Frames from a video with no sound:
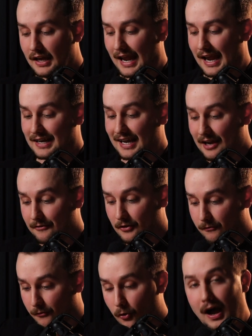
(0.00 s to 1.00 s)
And I have a
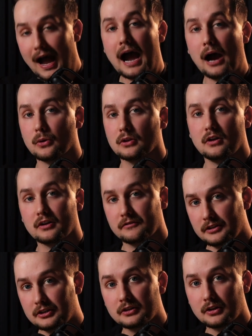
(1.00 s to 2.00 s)
full hour-long
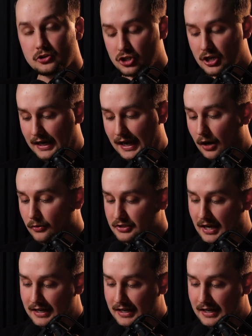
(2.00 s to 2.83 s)
video you can go check out.